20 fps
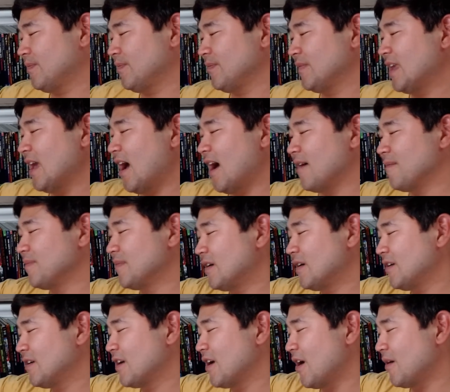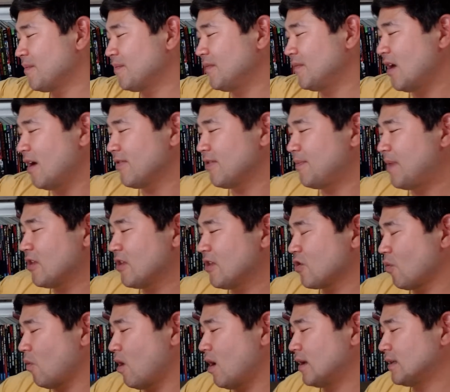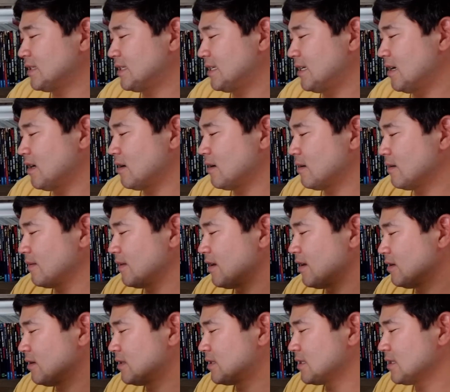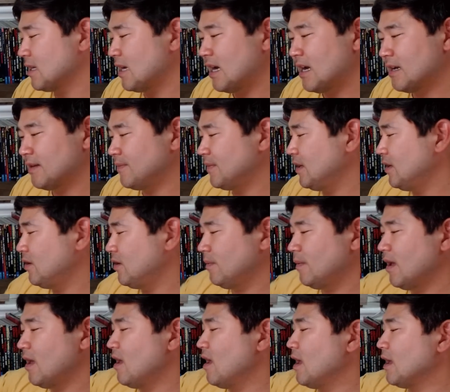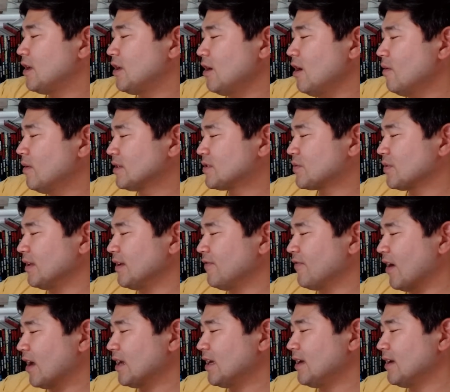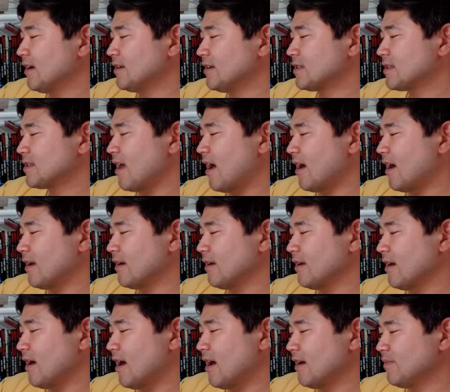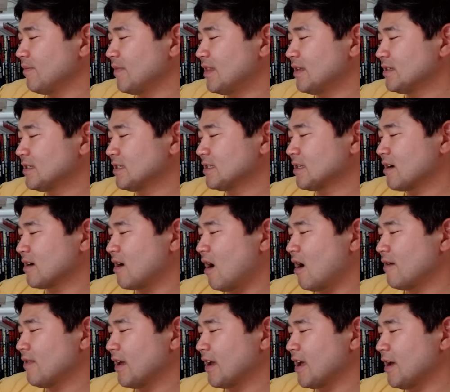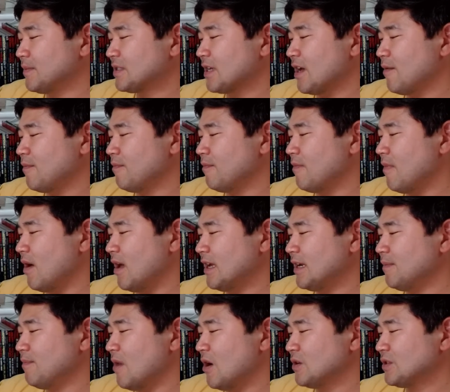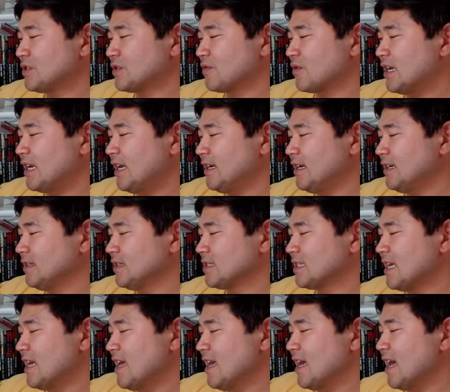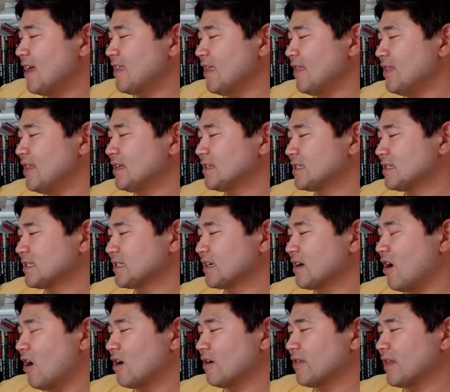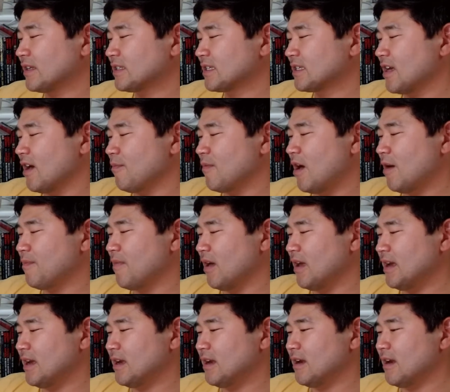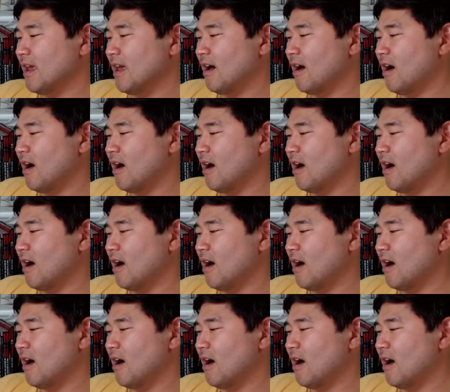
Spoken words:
yeah, there you go. You have the Page of Wands here. There's you know what's really funny is that this is a card that comes up in most readings, and then this is a card that's come up in,